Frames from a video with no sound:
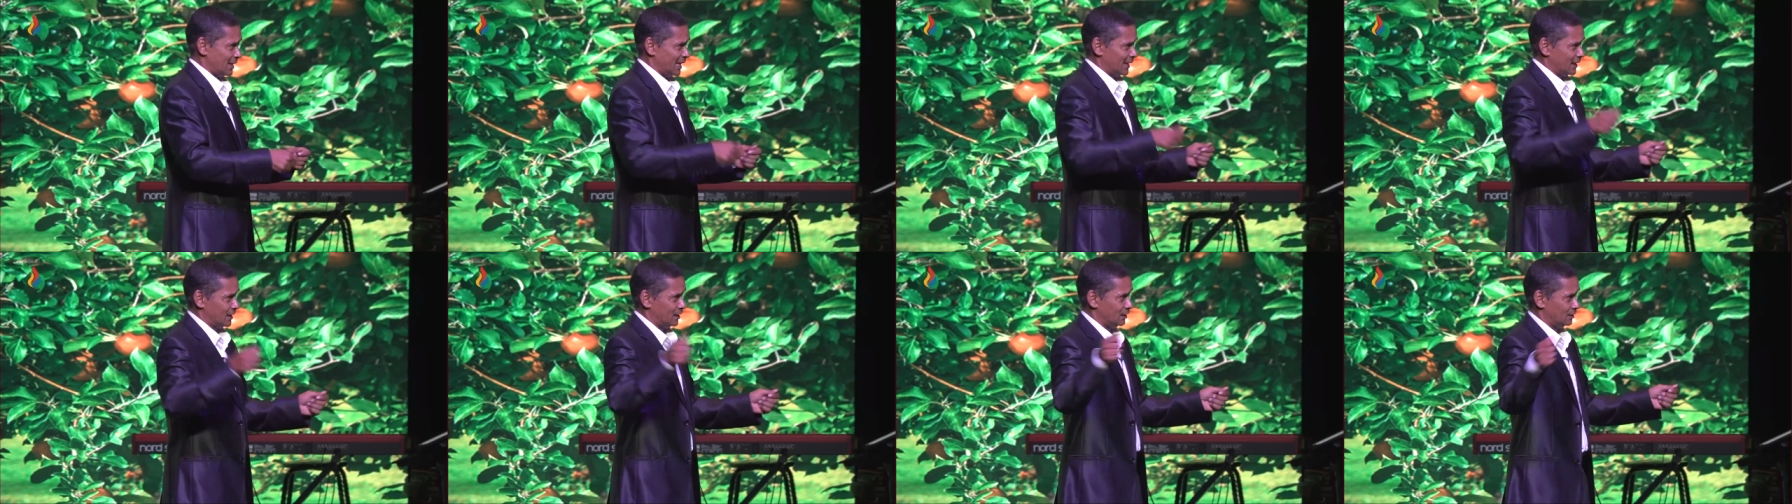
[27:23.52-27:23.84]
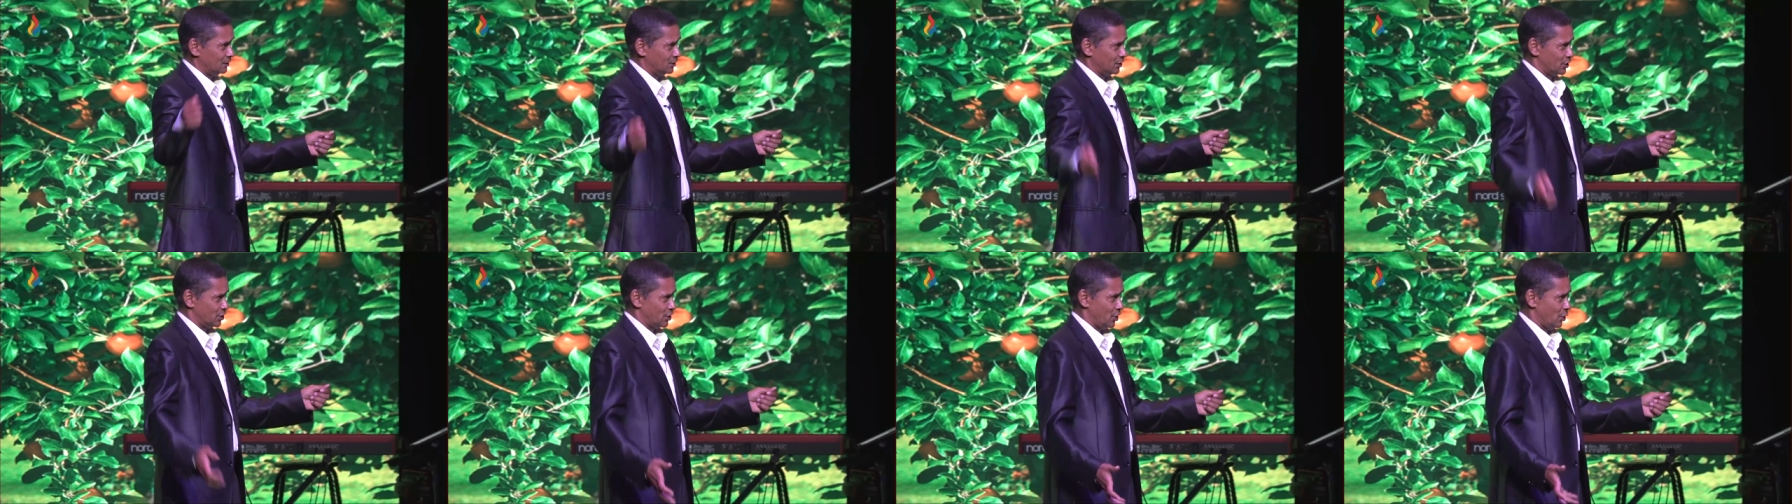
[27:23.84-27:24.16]
they
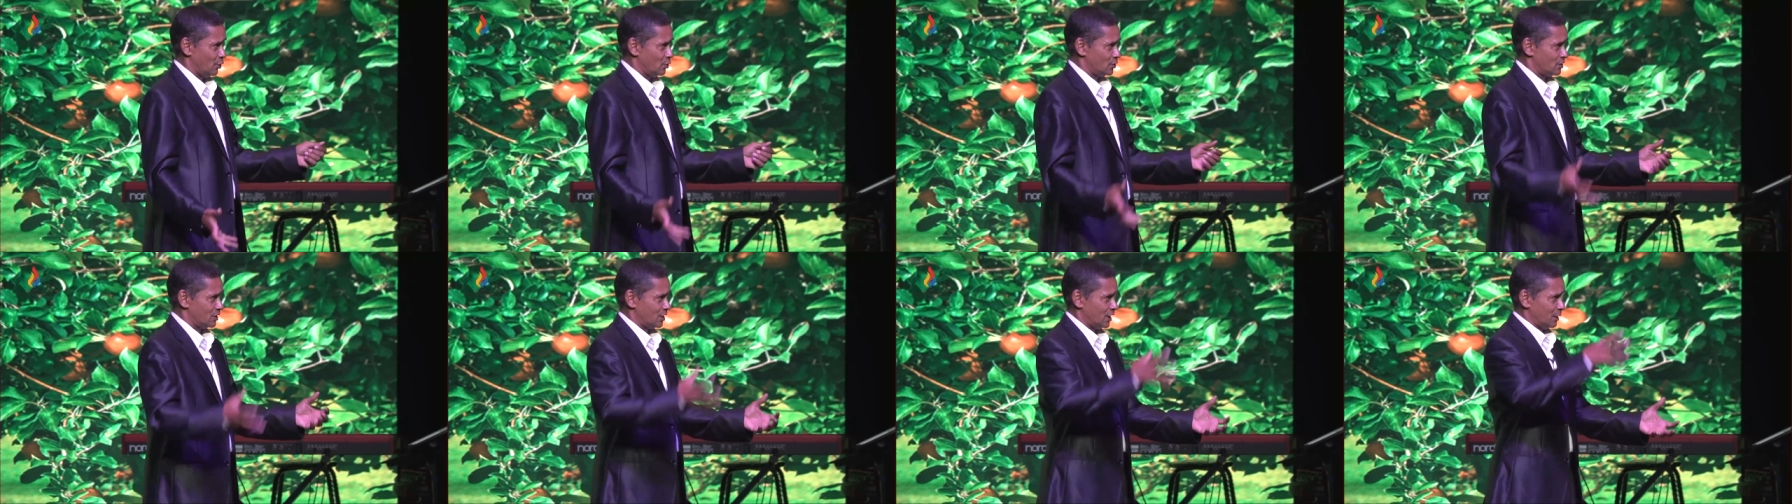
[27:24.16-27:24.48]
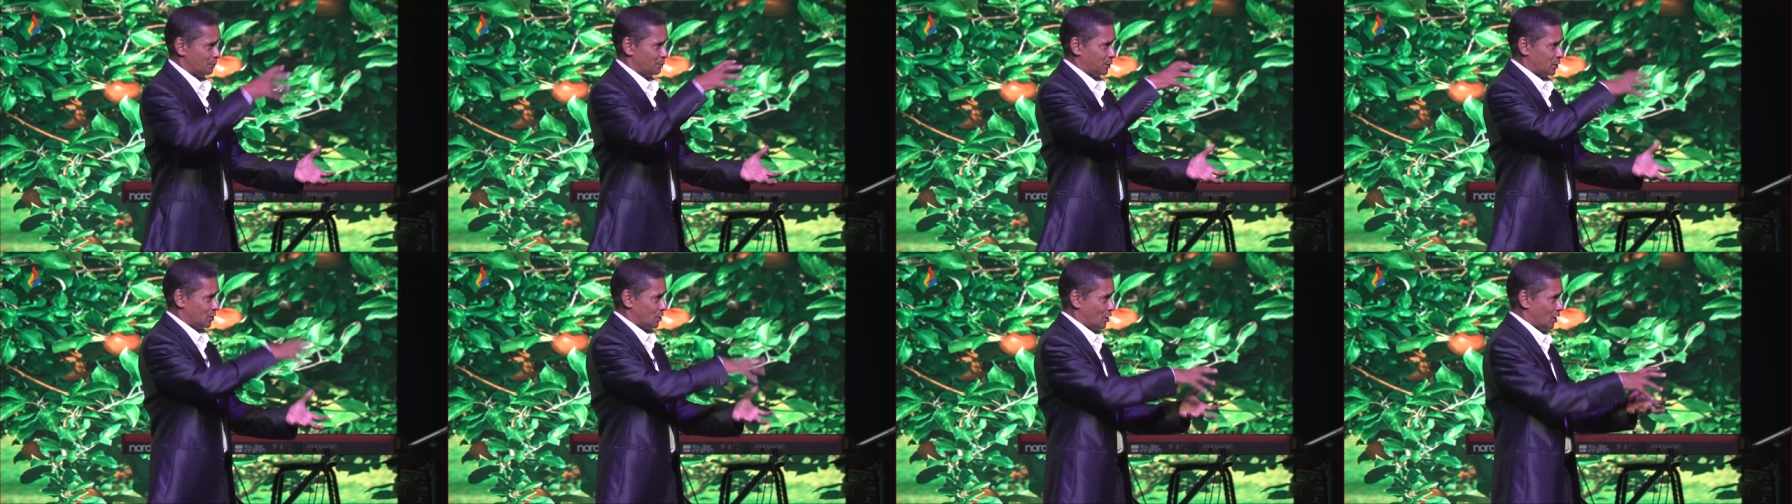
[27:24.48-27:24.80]
killed a goat, they
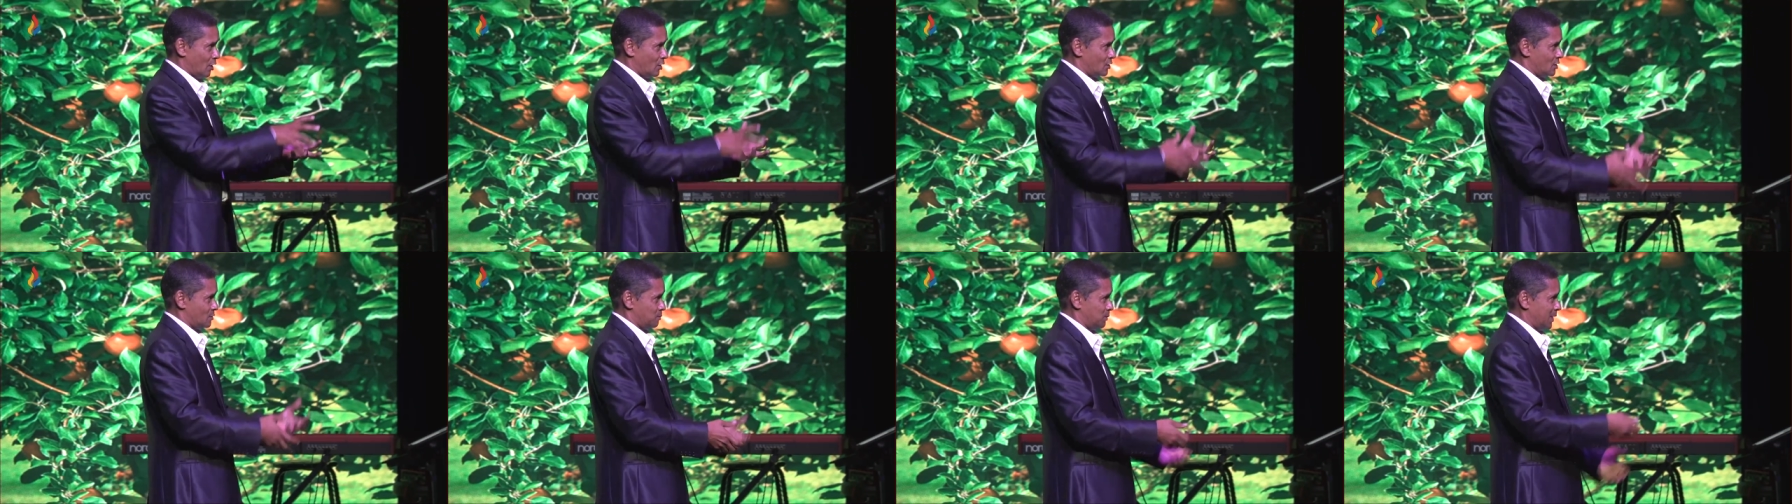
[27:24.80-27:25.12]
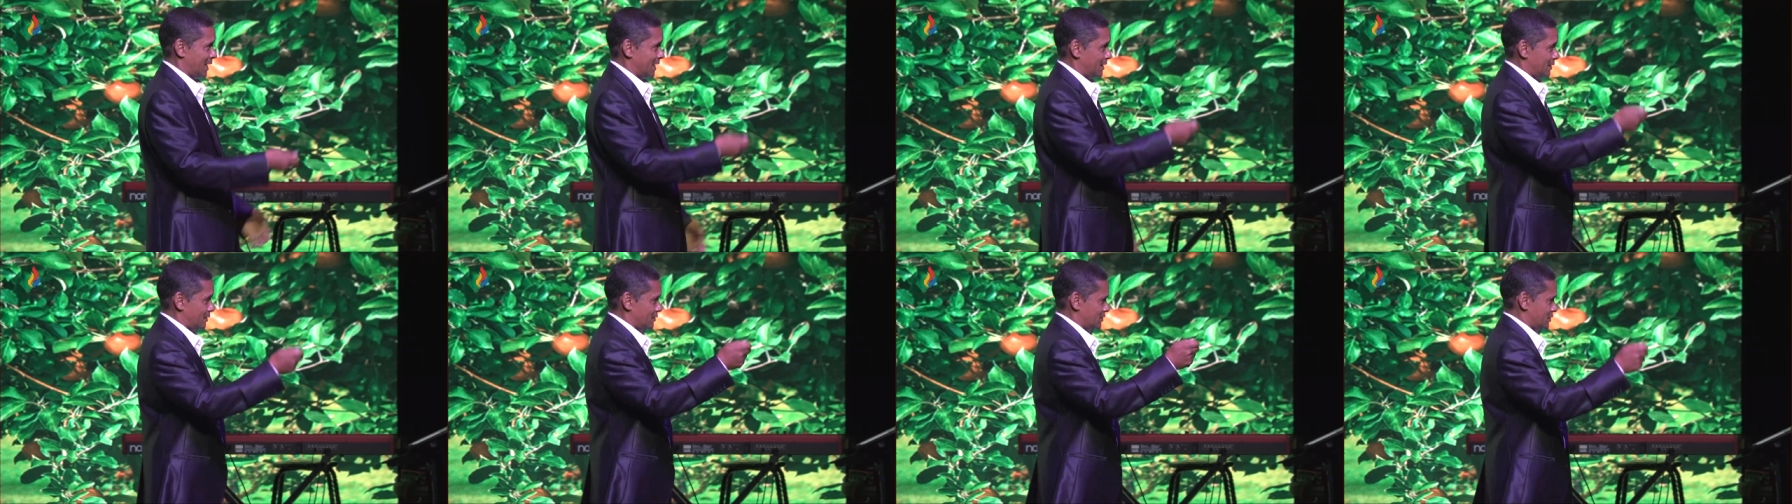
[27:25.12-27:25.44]
put goat's
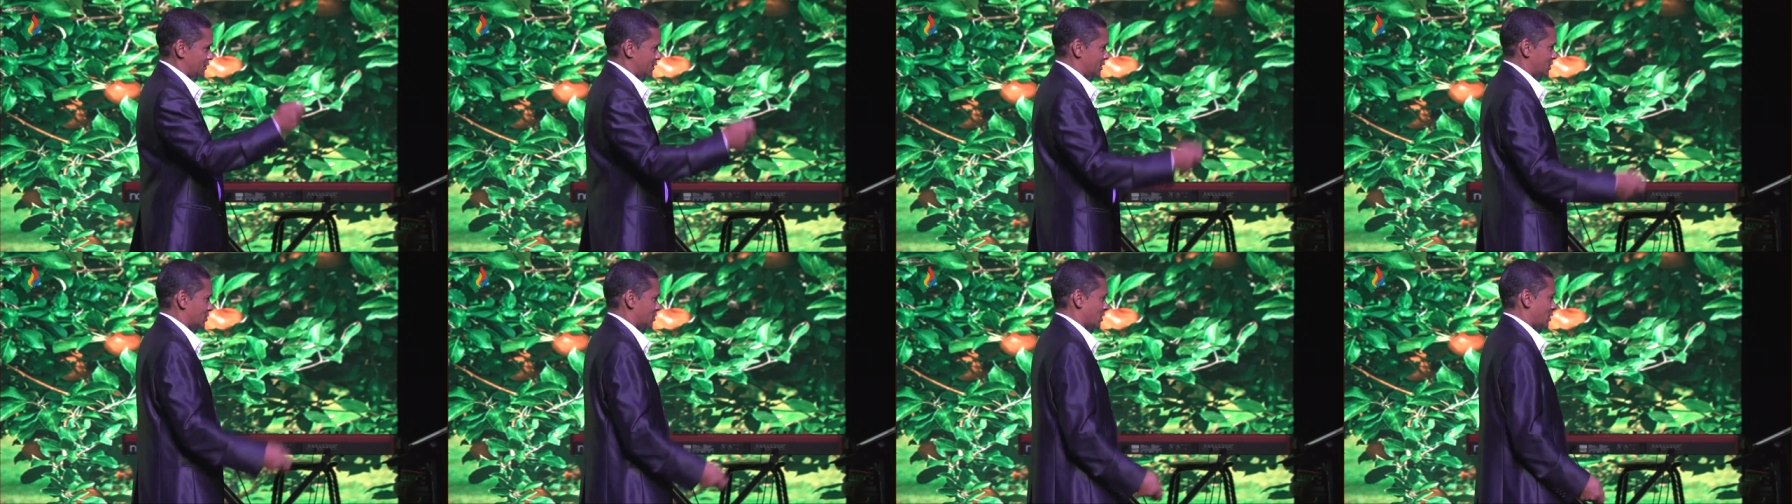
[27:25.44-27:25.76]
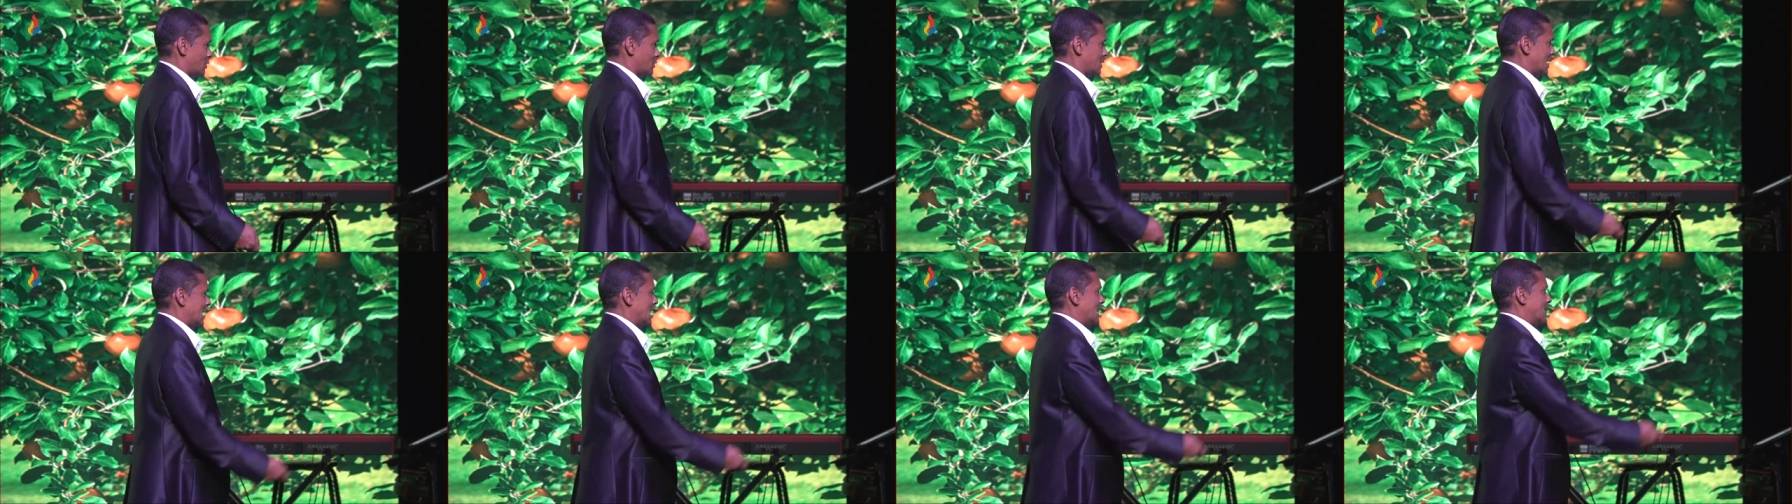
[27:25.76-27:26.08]
blood onto his
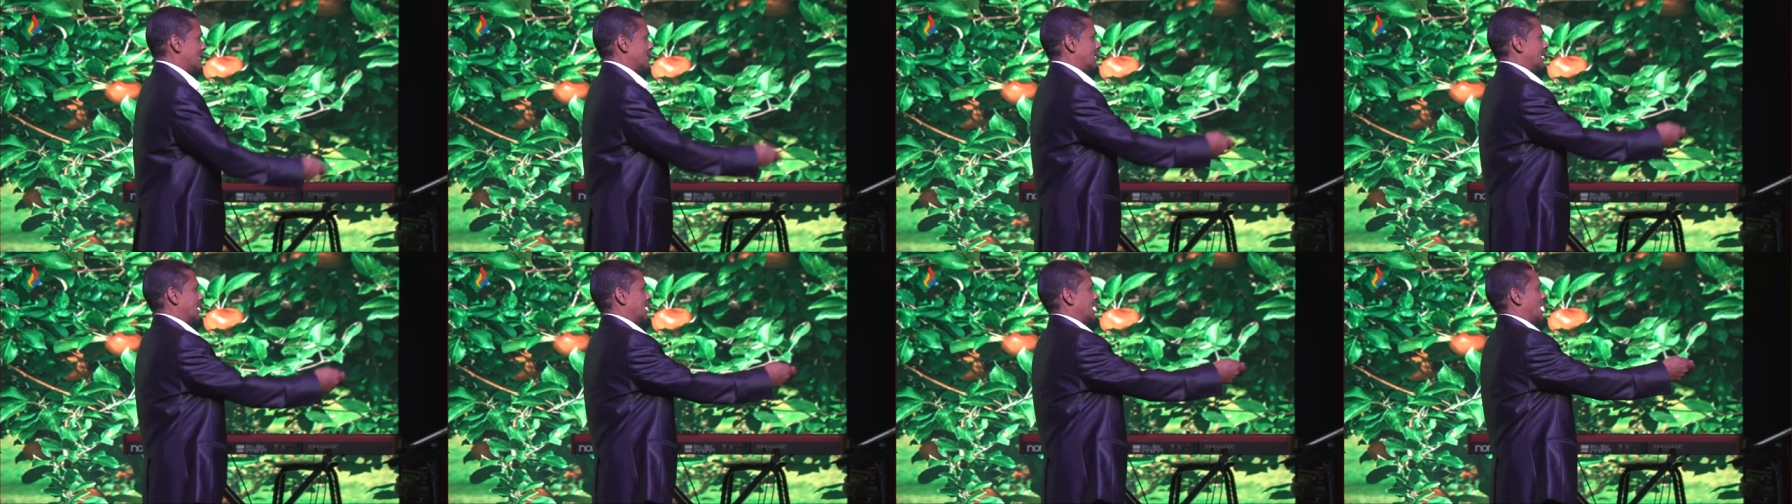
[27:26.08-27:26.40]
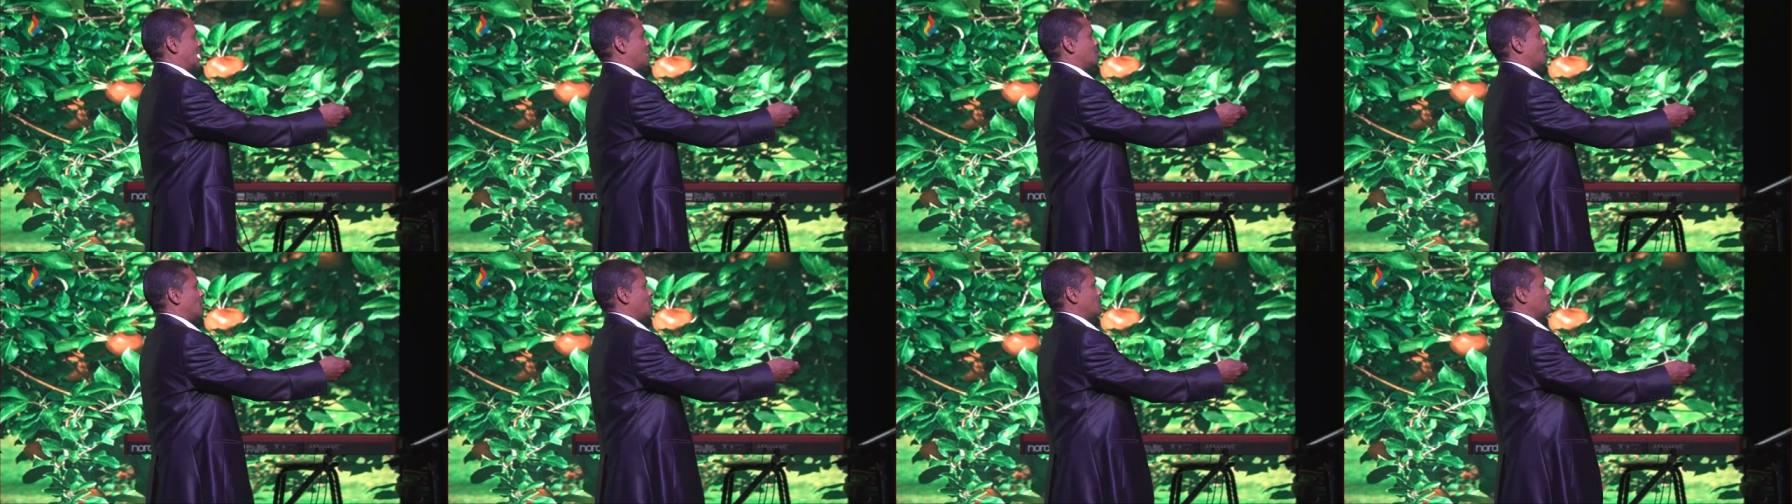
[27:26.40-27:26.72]
coat, and they
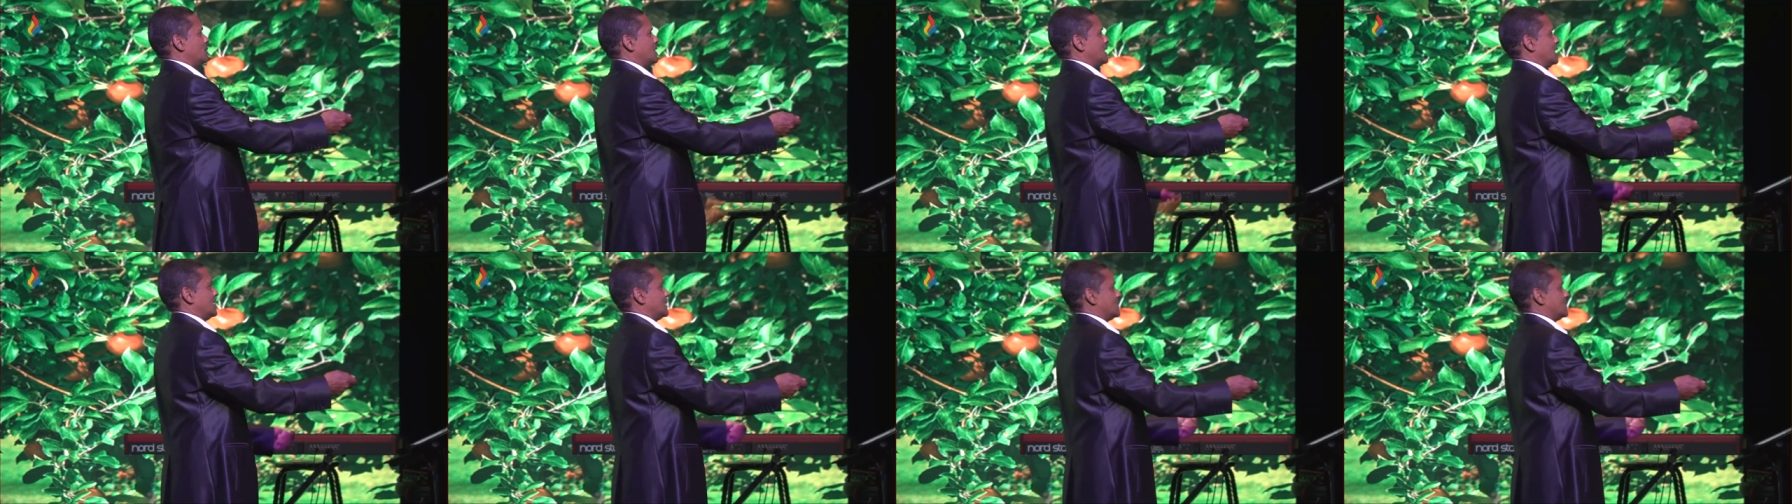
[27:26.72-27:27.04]
came home and they